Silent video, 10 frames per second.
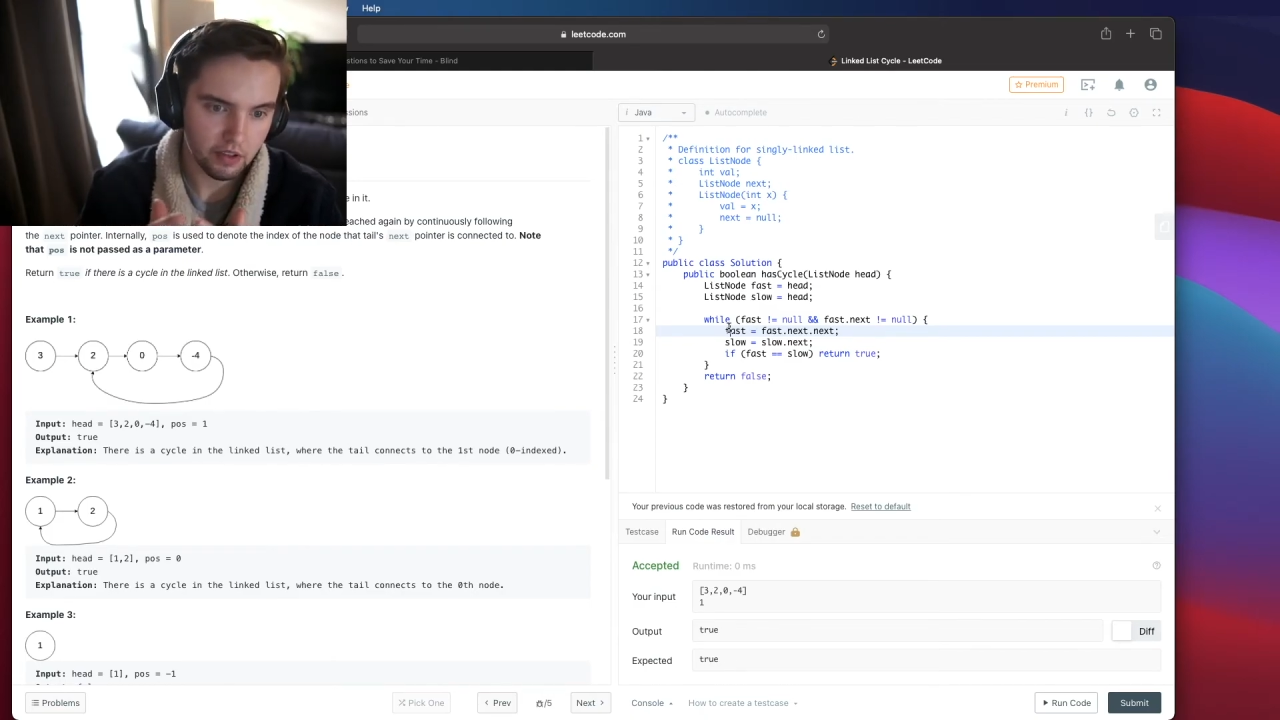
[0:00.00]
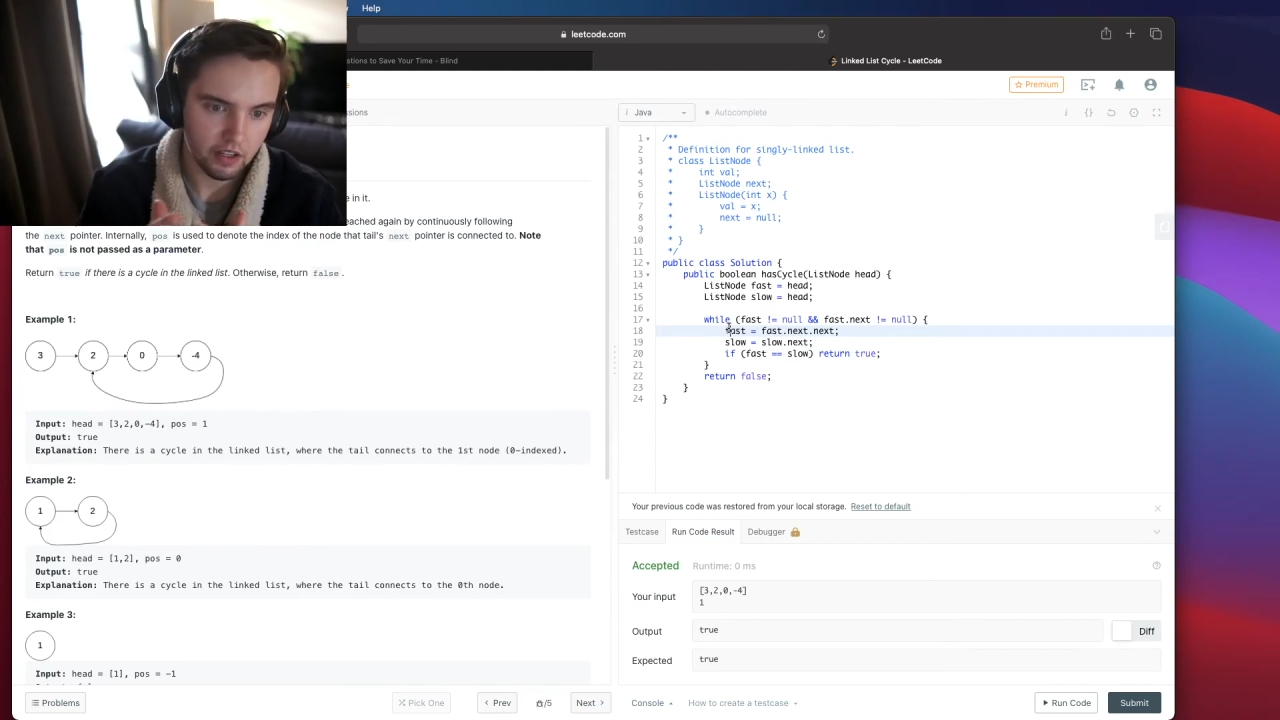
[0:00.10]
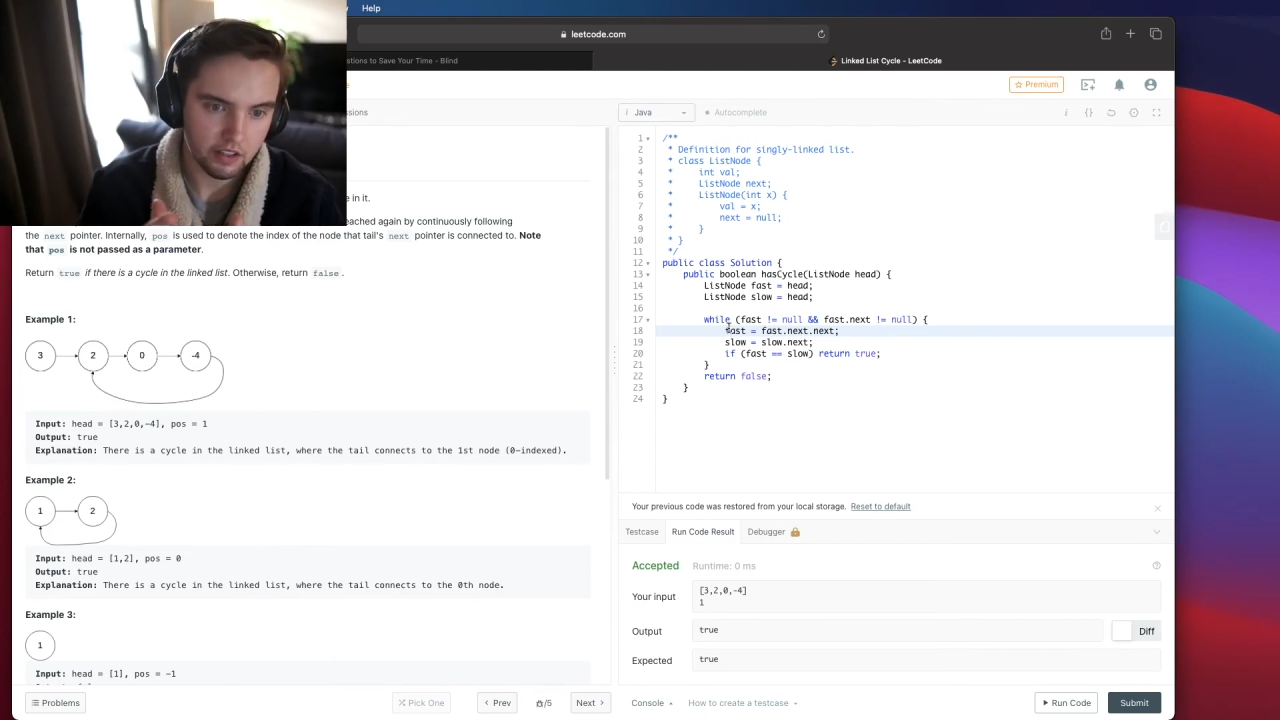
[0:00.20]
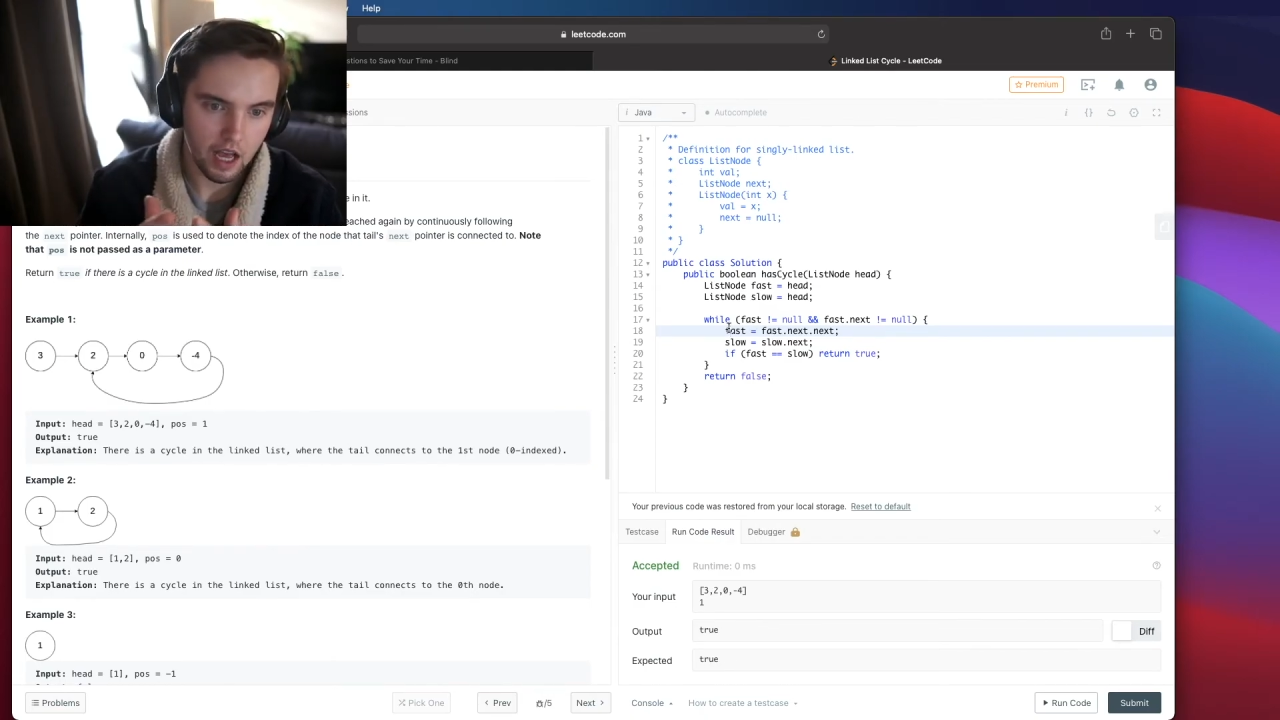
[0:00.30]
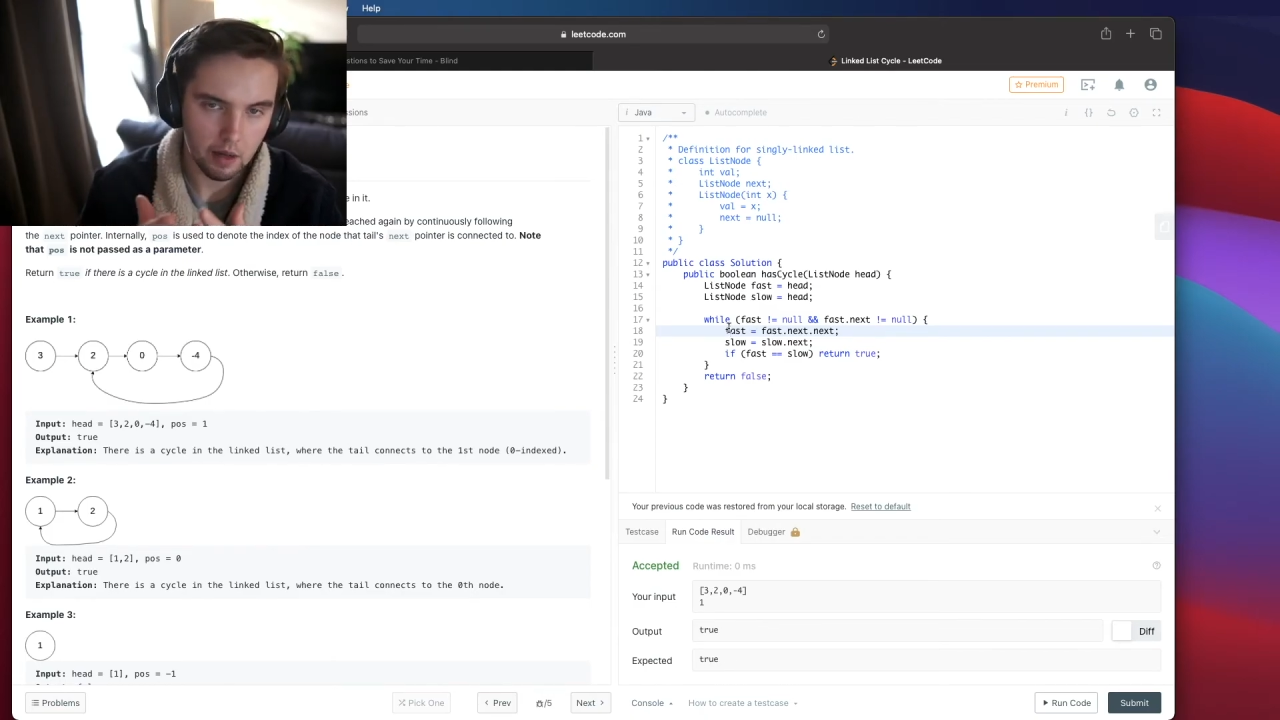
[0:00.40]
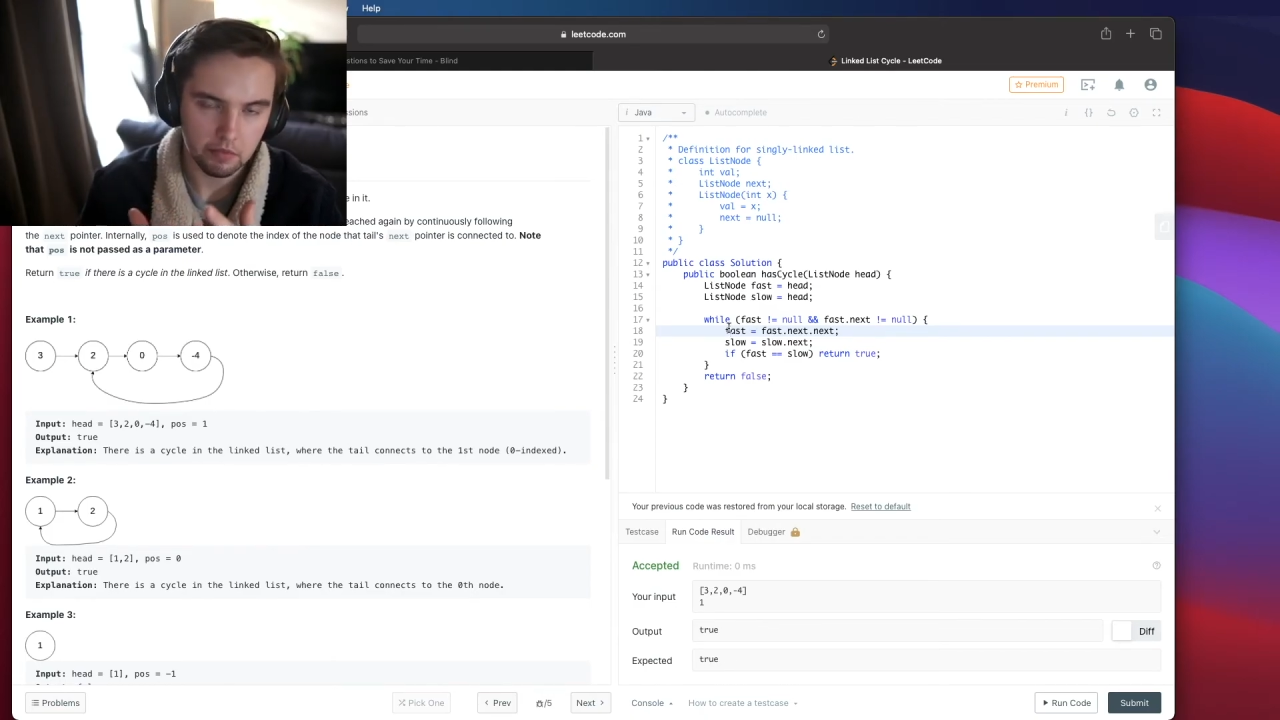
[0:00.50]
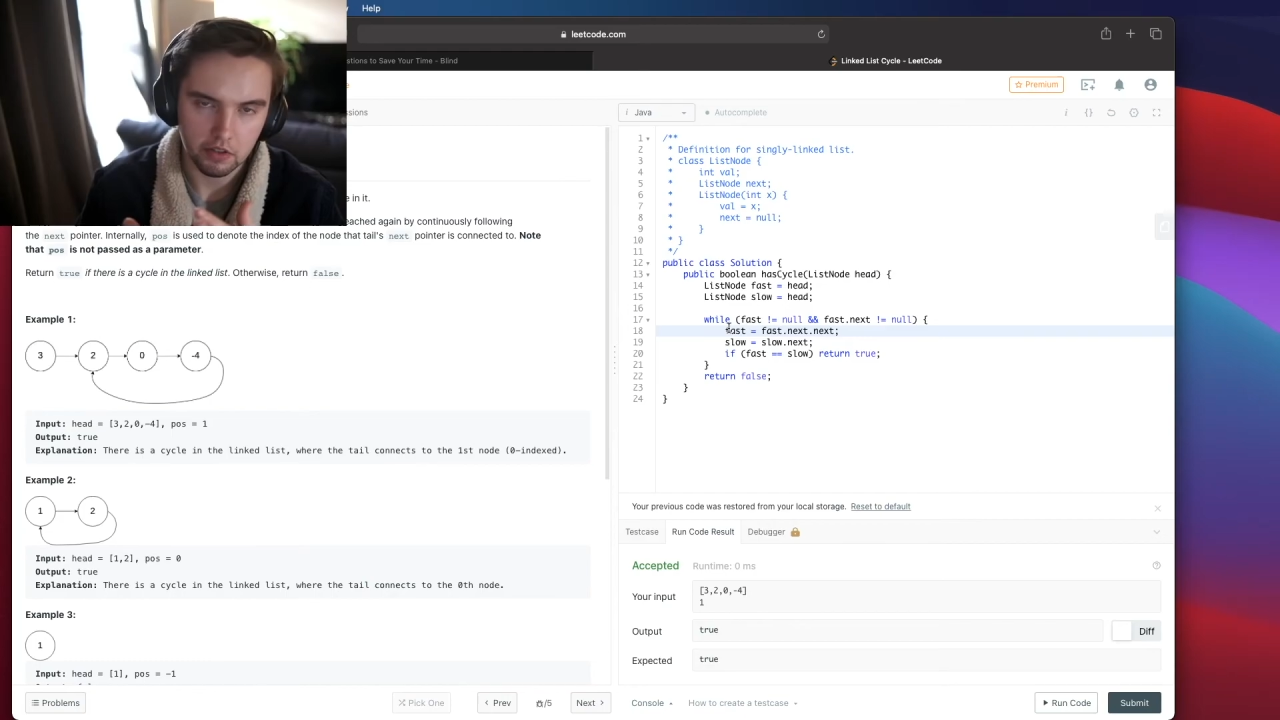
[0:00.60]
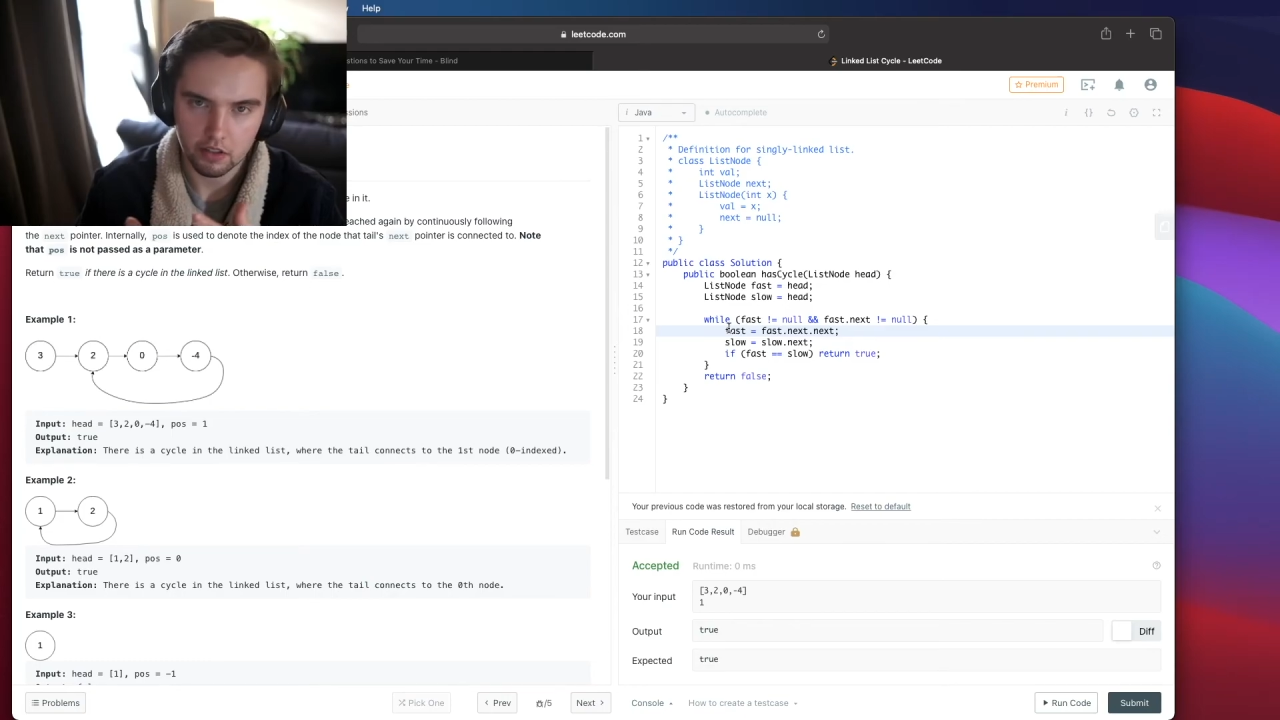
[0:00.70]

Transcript: that can happen